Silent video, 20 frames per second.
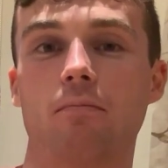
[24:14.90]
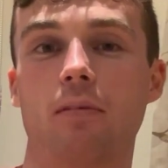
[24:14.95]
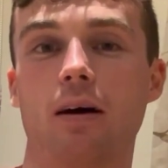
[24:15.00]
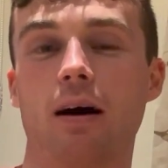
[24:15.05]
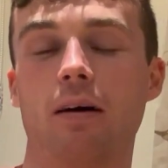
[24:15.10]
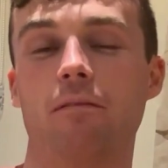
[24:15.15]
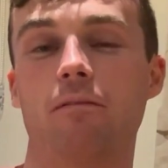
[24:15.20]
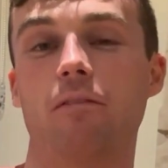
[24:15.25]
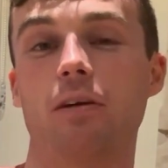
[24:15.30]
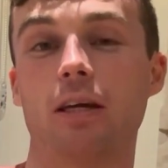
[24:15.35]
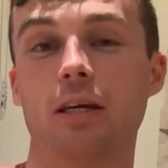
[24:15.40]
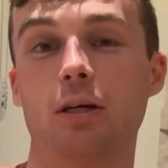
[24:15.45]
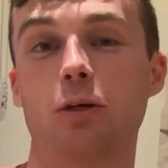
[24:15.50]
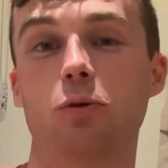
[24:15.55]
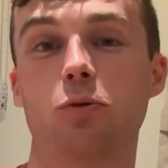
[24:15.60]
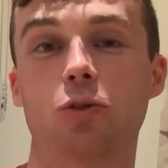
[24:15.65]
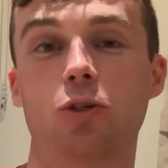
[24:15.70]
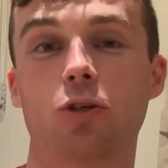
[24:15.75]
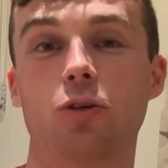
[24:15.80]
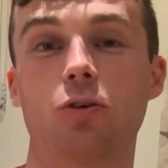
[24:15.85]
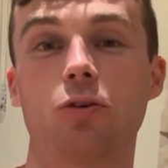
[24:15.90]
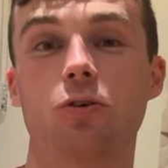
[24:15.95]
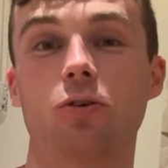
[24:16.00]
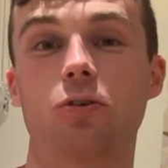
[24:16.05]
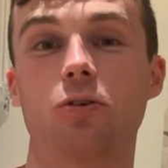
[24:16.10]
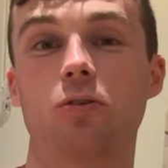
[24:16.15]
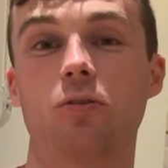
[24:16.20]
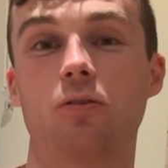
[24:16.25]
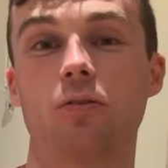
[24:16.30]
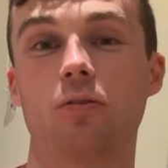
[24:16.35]
a
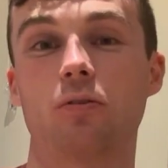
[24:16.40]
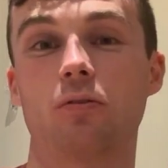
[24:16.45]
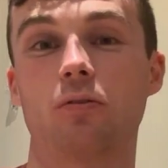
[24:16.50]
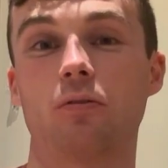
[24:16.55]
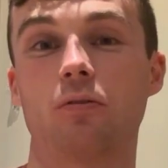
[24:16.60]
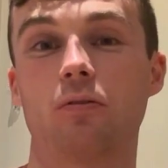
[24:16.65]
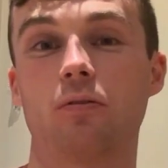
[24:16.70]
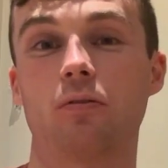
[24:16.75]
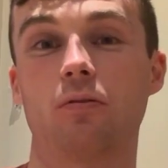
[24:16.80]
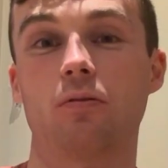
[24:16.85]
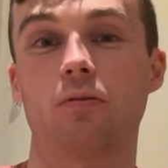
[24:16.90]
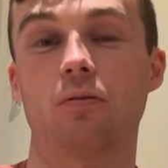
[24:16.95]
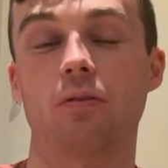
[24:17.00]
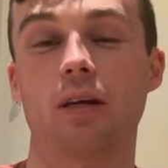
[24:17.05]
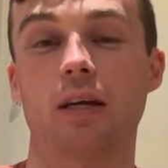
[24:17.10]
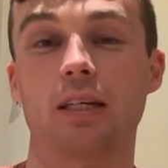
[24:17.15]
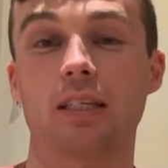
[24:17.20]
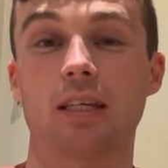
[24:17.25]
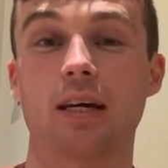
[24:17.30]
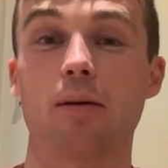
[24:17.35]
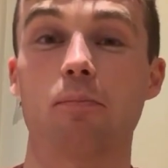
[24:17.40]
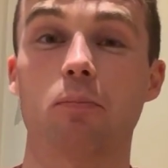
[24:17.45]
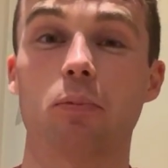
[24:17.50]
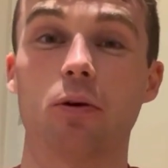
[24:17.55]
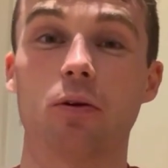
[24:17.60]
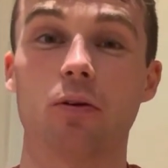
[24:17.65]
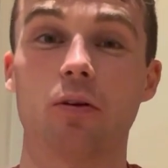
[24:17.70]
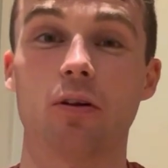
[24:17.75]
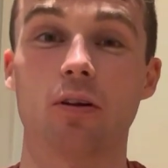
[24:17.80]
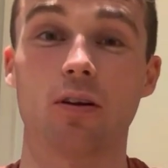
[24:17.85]
VO2
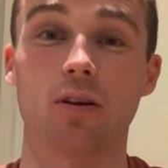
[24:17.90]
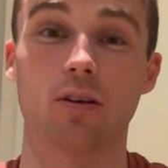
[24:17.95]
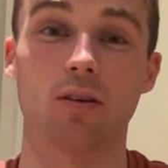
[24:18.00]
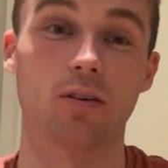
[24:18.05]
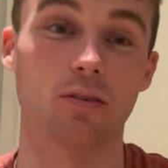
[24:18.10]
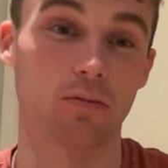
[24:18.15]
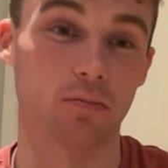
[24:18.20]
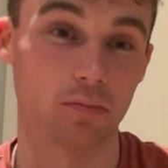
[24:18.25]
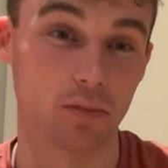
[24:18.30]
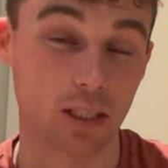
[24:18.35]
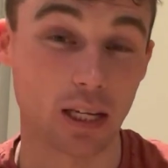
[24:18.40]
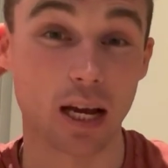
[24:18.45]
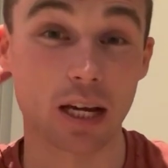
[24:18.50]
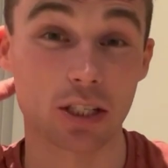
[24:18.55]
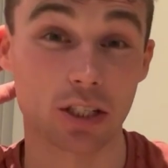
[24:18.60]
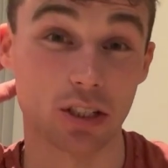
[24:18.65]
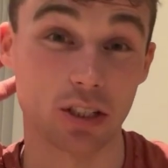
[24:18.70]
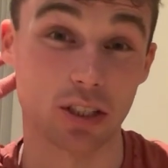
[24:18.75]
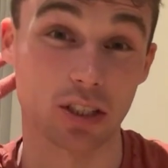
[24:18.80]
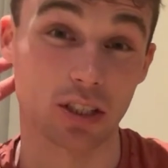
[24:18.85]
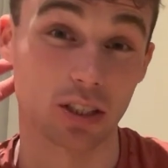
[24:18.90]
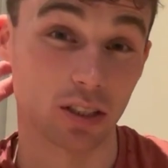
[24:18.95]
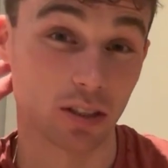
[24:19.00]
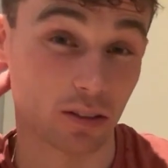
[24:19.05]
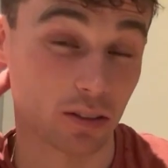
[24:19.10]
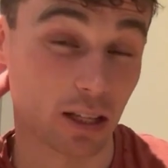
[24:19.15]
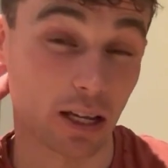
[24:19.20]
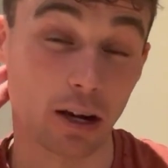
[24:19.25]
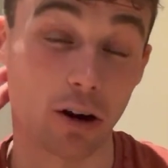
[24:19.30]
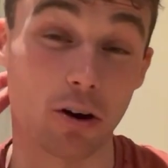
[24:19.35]
example sessions.
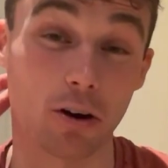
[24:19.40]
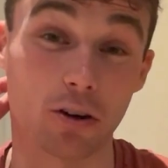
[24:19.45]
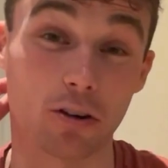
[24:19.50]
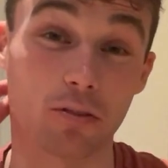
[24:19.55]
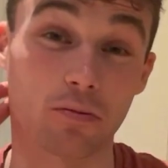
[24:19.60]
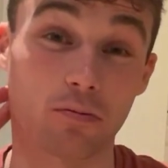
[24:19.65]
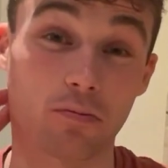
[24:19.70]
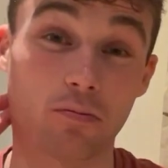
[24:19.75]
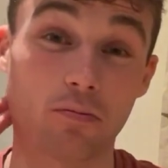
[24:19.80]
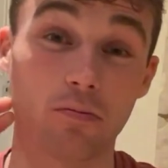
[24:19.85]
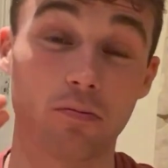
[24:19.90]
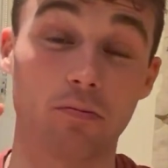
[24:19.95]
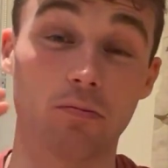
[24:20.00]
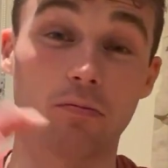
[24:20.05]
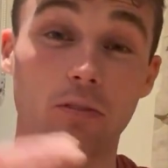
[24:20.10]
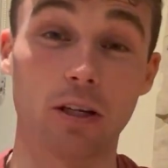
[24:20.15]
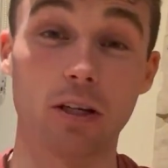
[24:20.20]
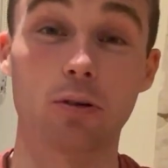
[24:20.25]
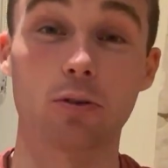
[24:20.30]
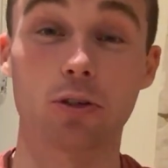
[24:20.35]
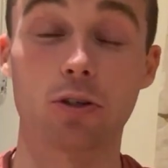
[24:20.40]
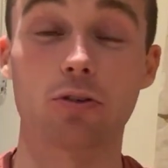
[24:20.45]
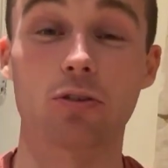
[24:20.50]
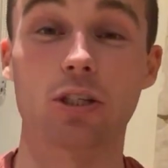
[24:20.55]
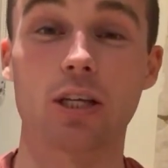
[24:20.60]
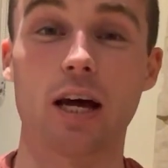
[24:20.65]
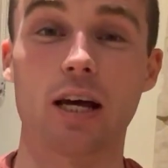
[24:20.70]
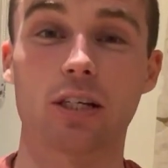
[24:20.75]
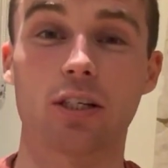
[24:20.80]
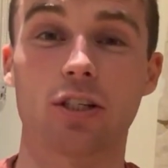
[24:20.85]
They are VO2
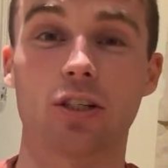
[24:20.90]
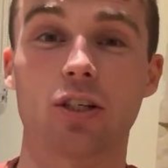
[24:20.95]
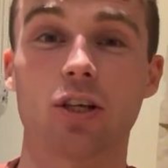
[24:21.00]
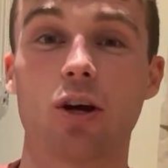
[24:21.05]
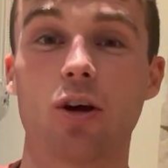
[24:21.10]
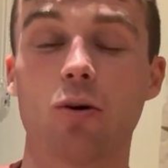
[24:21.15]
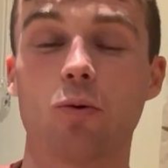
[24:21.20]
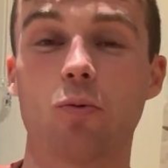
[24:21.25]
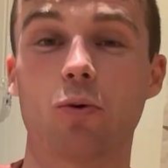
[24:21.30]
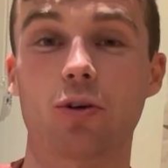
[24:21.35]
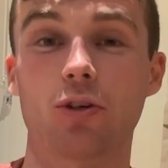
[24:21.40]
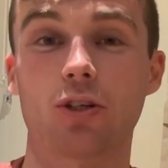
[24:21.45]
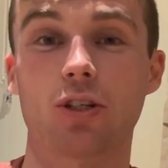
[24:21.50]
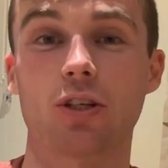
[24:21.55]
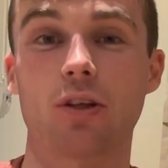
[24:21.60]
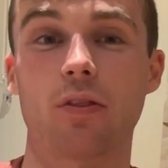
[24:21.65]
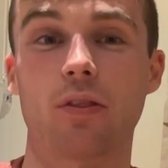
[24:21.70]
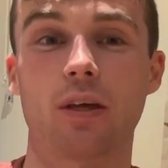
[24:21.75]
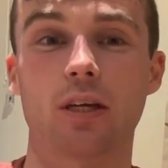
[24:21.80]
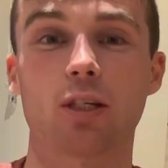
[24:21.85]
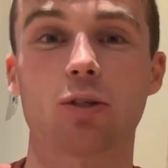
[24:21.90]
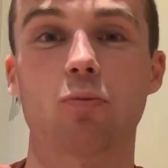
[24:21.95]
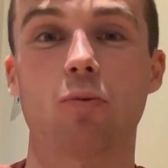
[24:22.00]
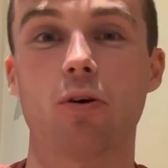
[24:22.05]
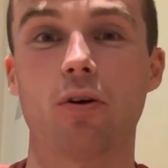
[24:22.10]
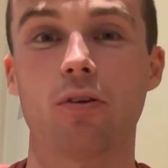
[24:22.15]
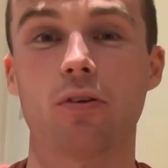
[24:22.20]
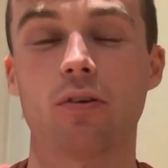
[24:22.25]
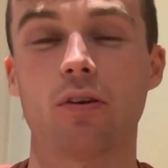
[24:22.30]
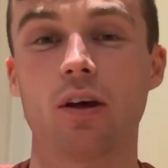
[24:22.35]
sessions, whereas this
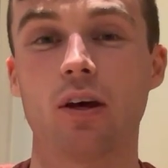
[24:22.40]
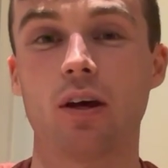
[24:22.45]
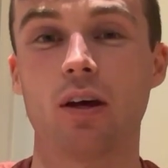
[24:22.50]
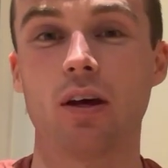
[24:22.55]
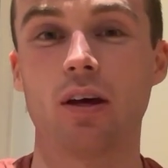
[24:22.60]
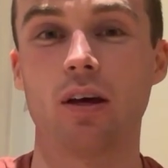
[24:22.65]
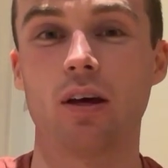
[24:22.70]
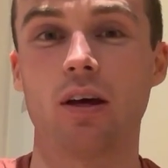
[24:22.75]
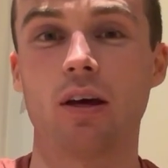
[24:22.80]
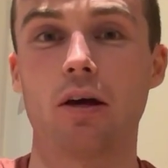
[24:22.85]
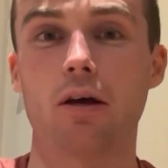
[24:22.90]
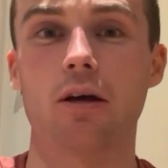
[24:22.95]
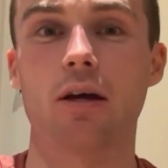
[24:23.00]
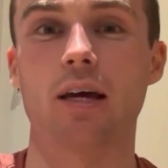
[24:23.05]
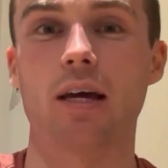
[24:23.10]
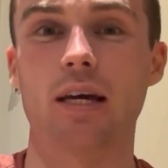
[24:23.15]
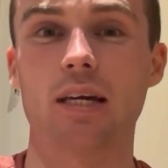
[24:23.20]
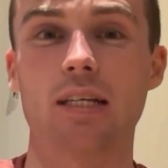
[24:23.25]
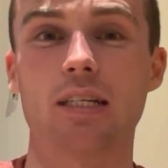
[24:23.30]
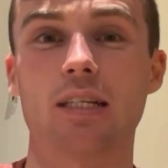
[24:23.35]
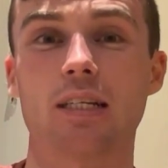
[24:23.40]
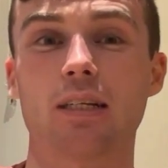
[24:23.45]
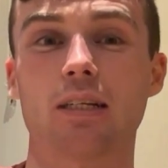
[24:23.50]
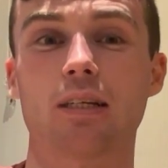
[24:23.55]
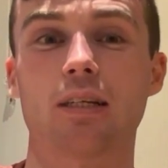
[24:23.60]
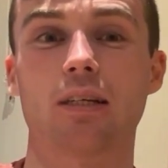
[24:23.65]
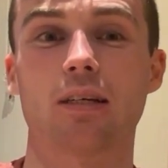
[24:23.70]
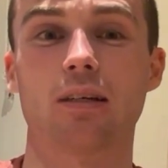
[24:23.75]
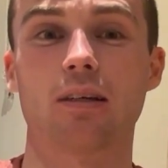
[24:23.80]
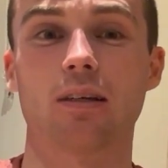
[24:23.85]
one isn't